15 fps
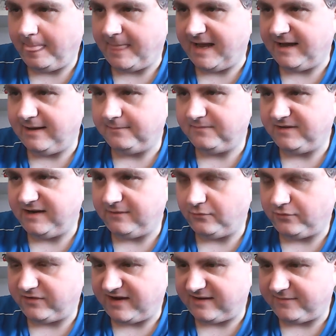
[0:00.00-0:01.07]
In
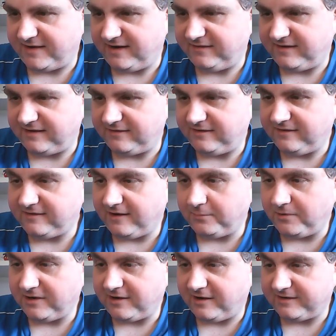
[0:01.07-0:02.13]
order to activate this, yes, discard
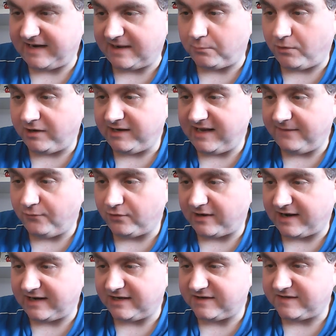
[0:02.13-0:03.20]
one card. Add one level
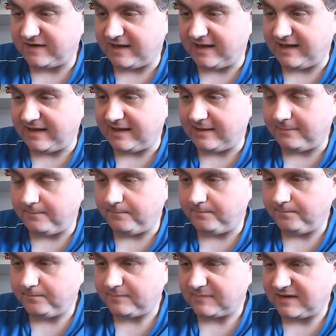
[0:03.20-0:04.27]
light.
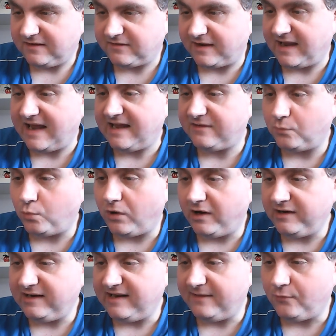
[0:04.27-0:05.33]
So add
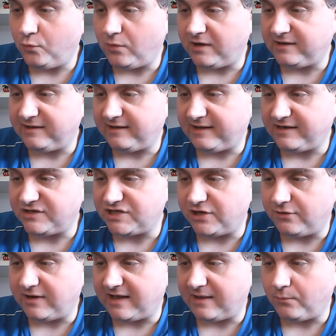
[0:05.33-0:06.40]
one level 1 light
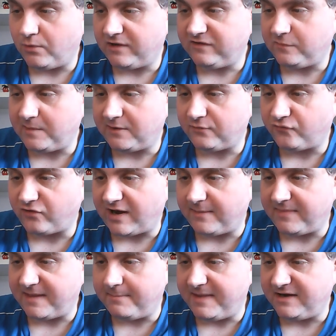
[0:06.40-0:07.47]
tuner and one spell trap
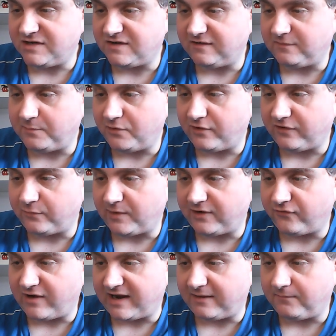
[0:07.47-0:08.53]
that mentions Blue Eyes White
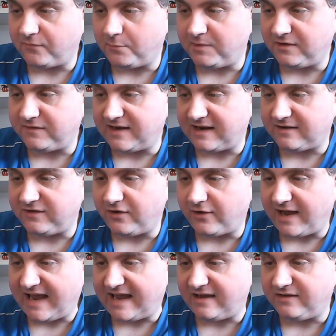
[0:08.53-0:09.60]
Dragon from your deck to your
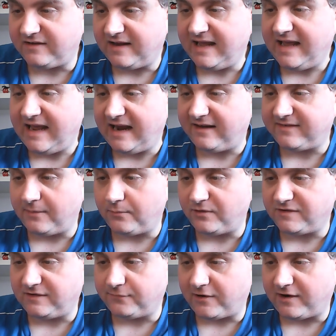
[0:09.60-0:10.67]
hand, except
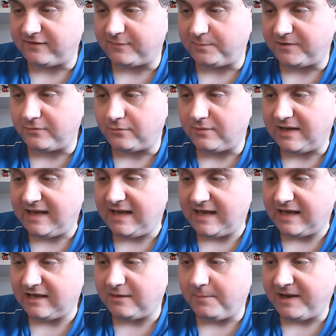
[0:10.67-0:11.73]
Wishes for Eyes of Blue.
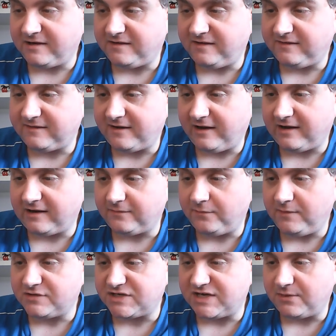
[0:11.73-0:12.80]
You can banish this card from
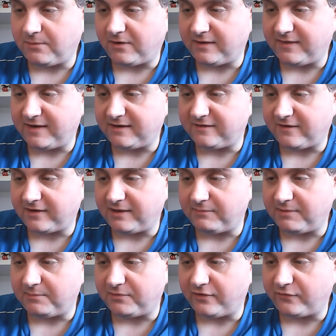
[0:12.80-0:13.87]
your GY, then target
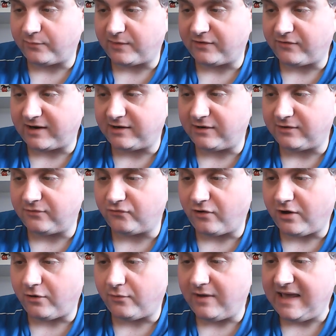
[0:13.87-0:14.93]
one Blue Eyes White Dragon you
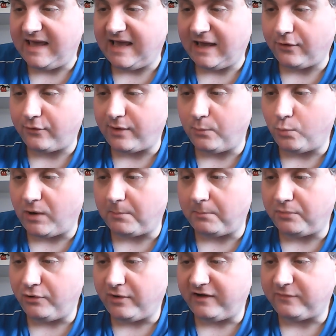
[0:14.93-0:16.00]
control. Equip one
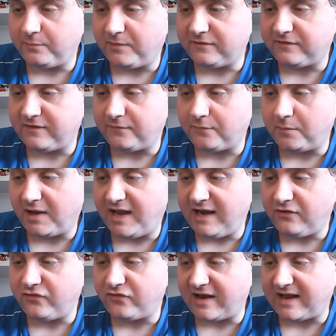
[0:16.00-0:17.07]
Blue Eyes monster from your
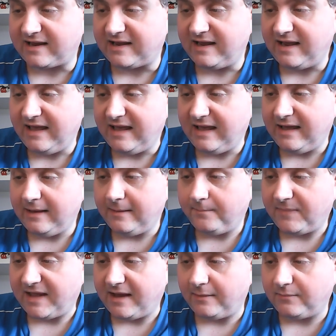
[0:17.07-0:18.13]
extra deck
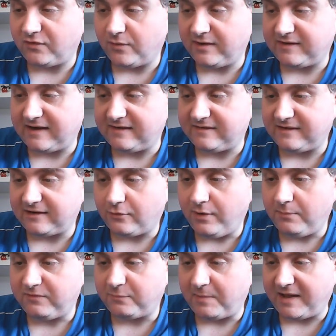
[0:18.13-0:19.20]
to it as an
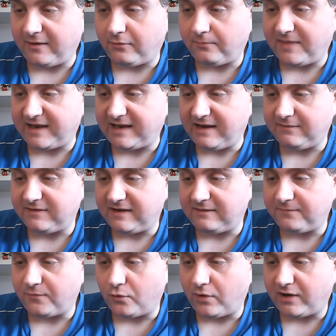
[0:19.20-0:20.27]
equipped spell, then gives it
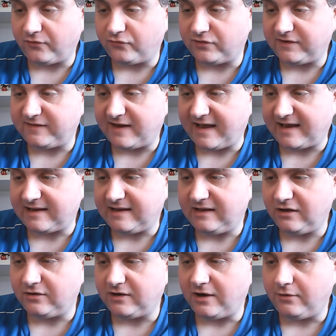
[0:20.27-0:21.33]
400 attack.
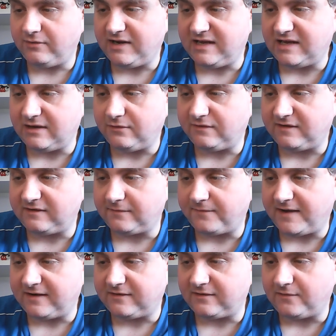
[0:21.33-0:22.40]
You can only use this
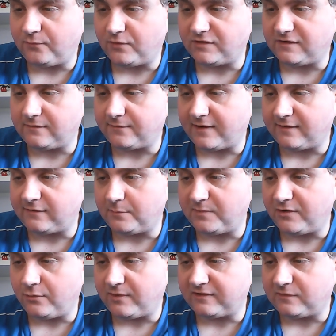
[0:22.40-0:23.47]
effect of Wishes of Eyes of
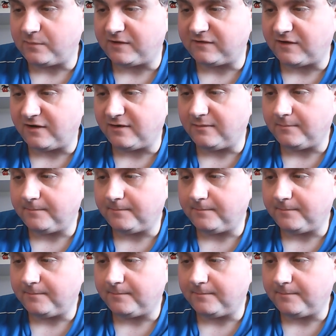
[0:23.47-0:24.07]
Blue once per turn.